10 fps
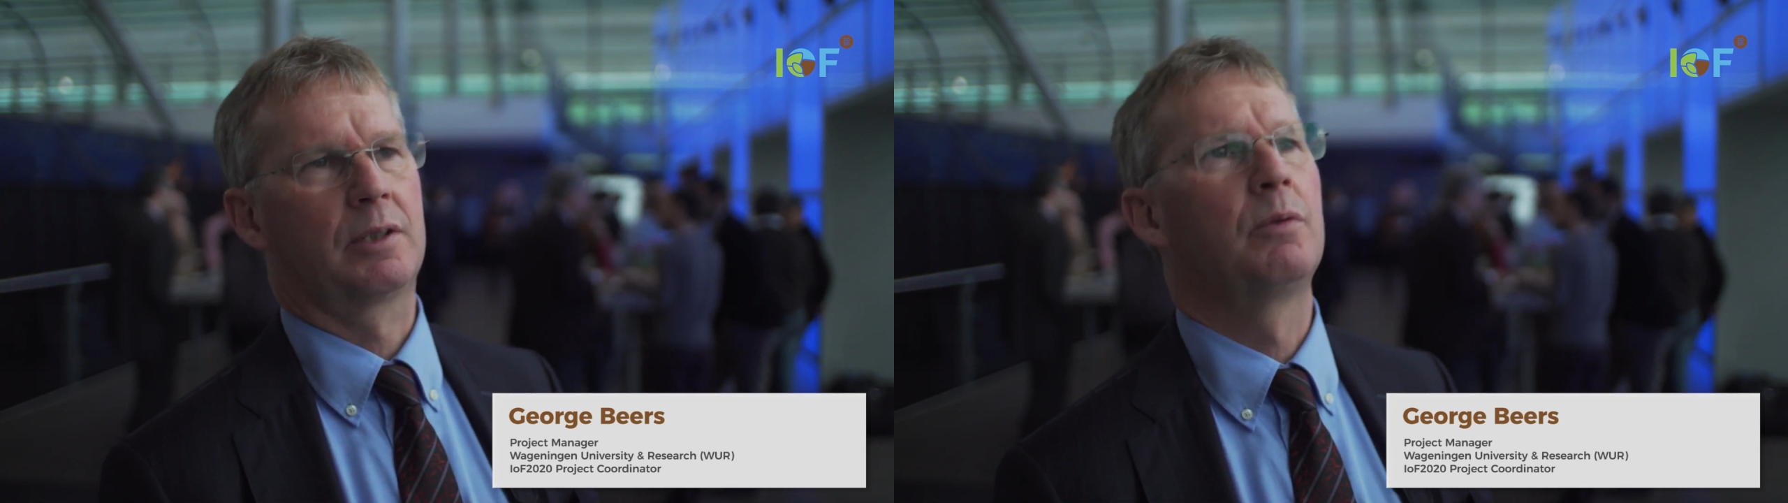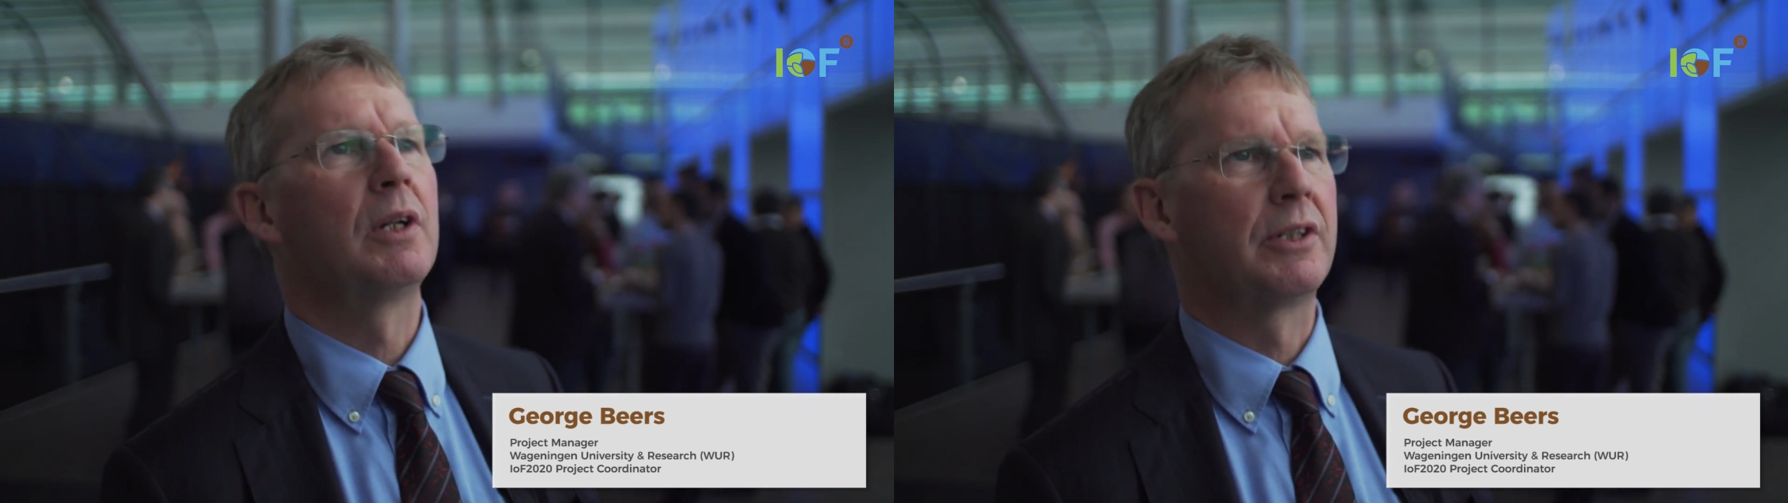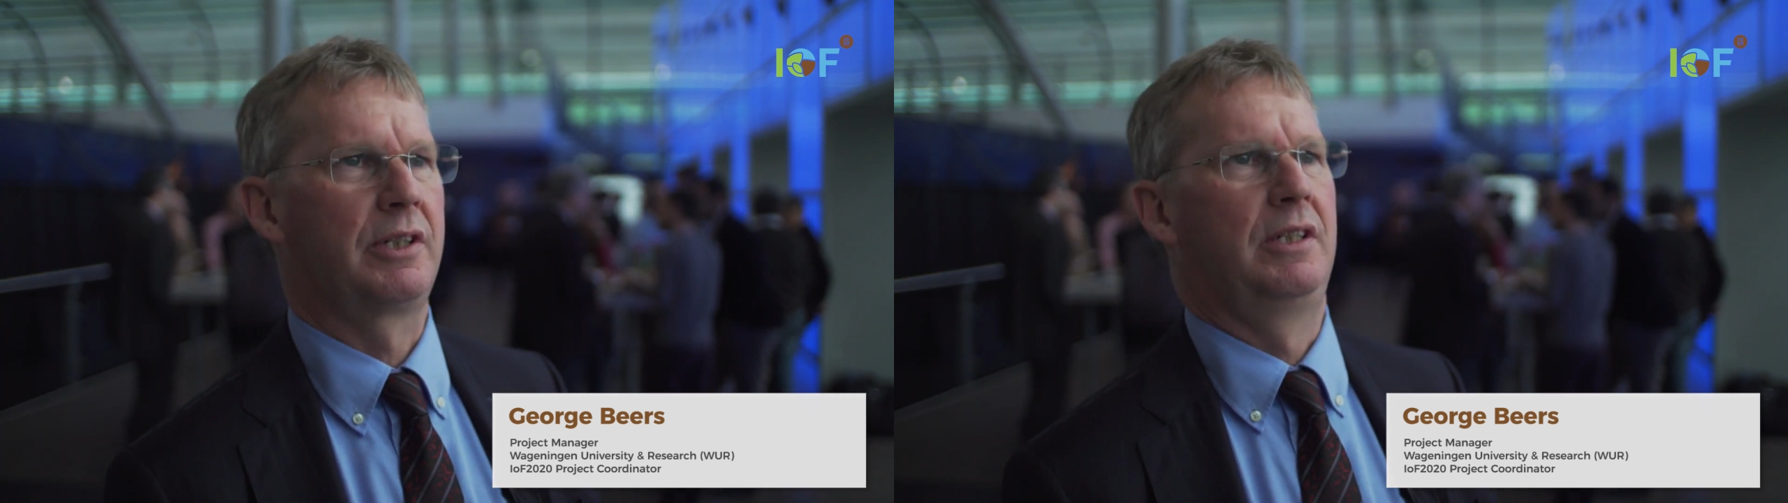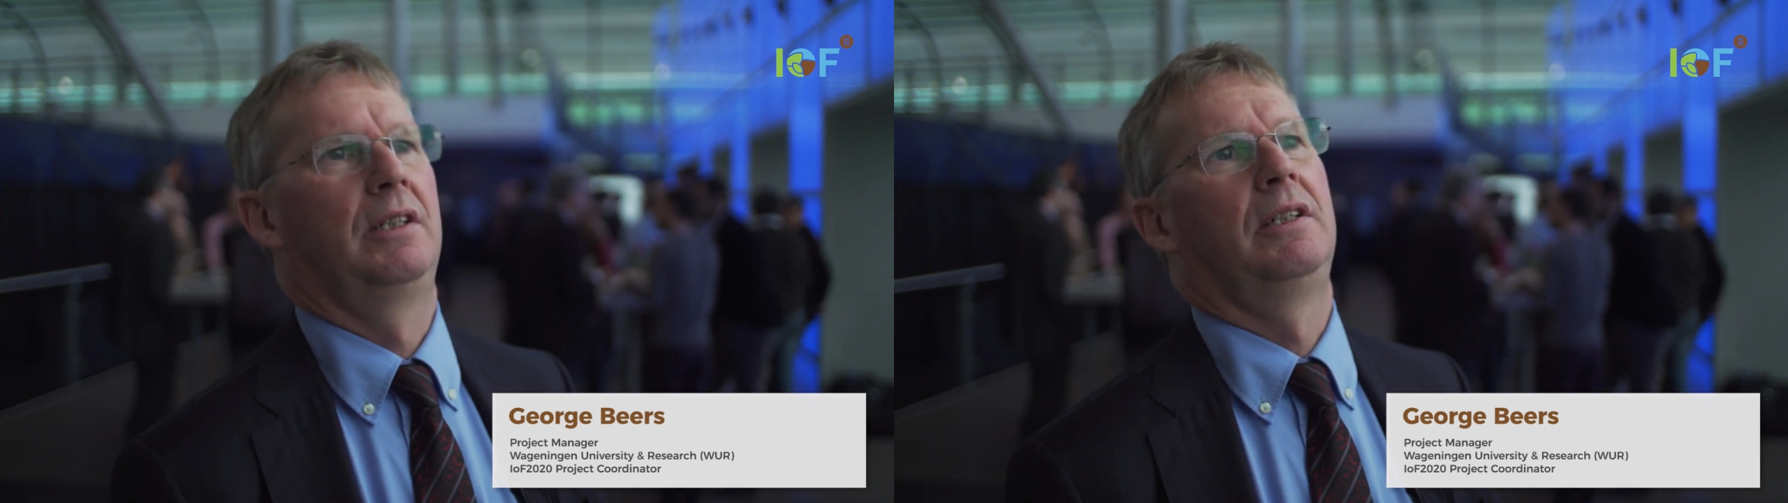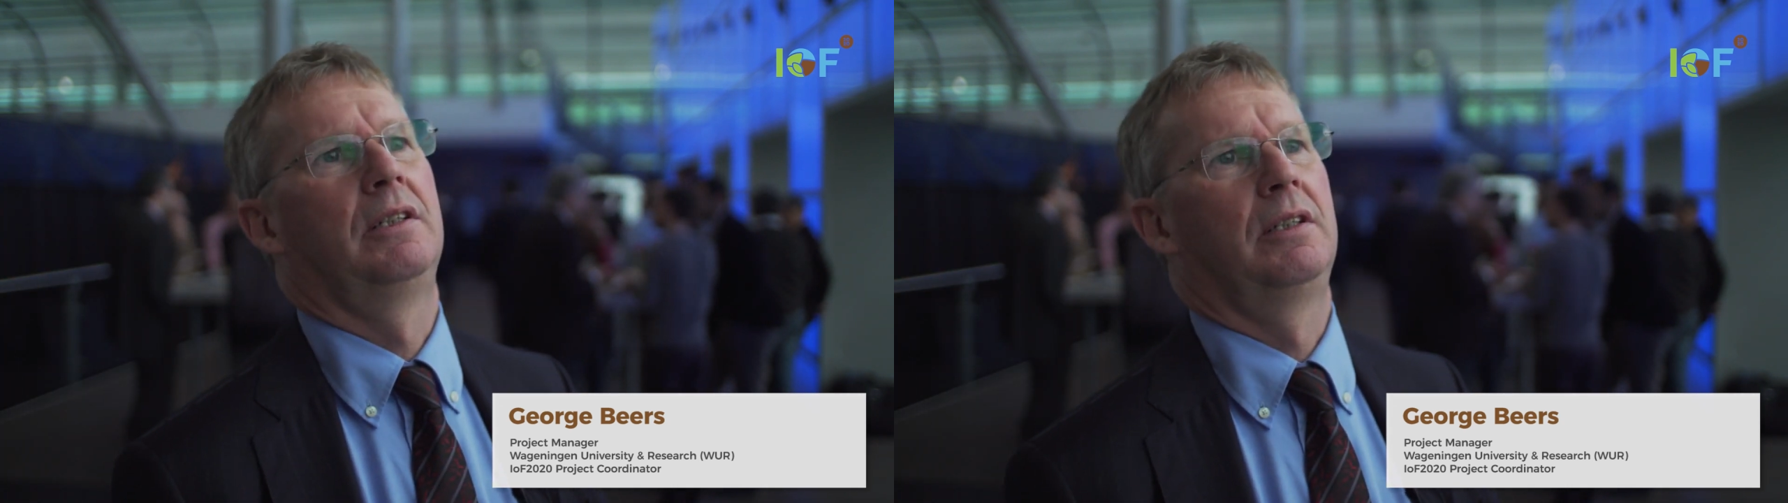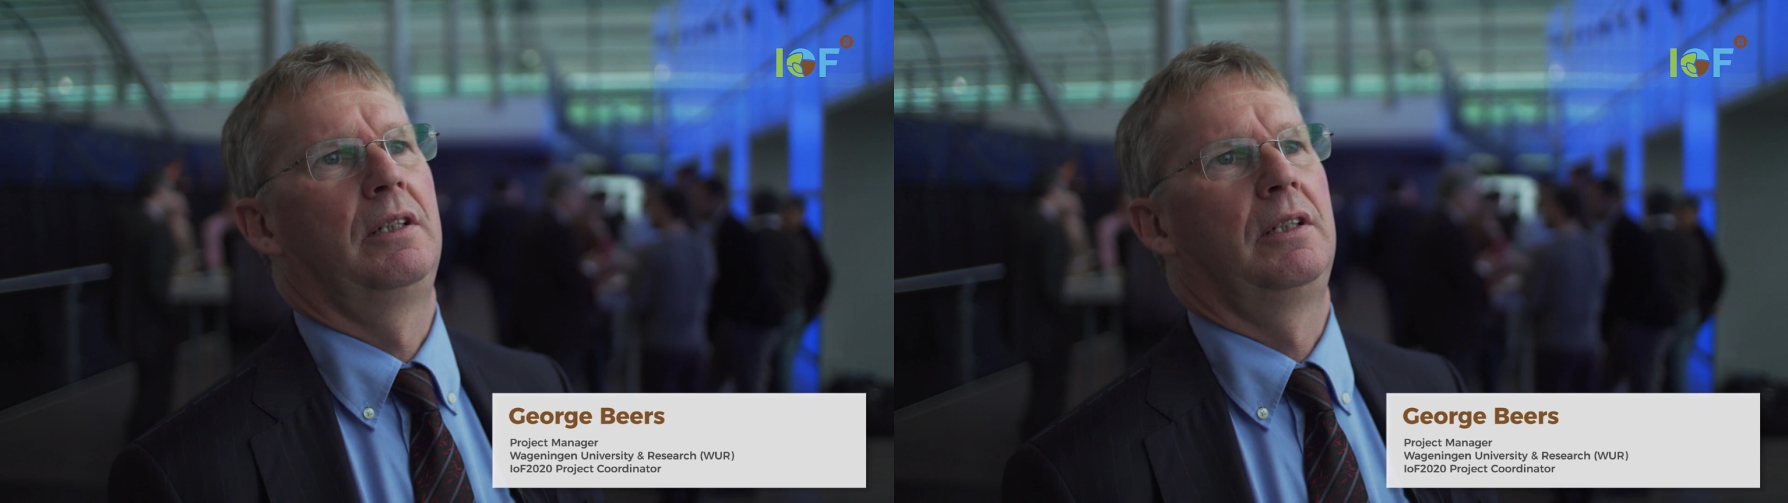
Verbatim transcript: quality in the,